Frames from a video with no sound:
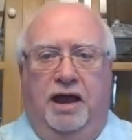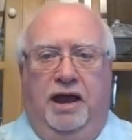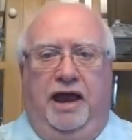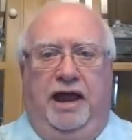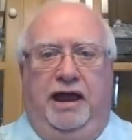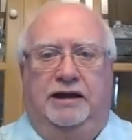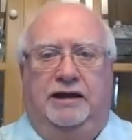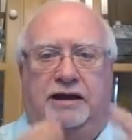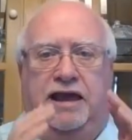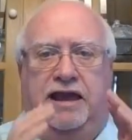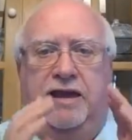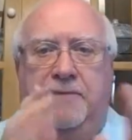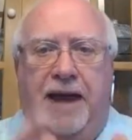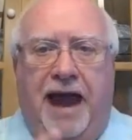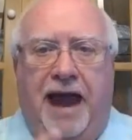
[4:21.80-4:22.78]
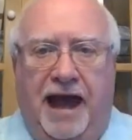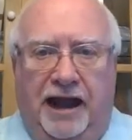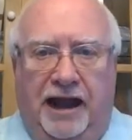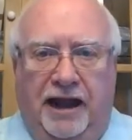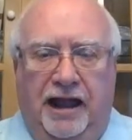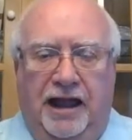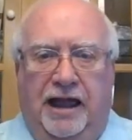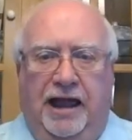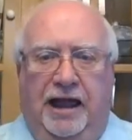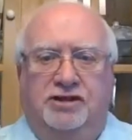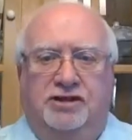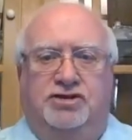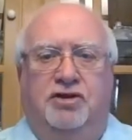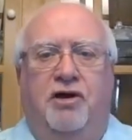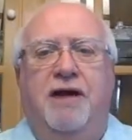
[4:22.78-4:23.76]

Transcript: and keep at it. And so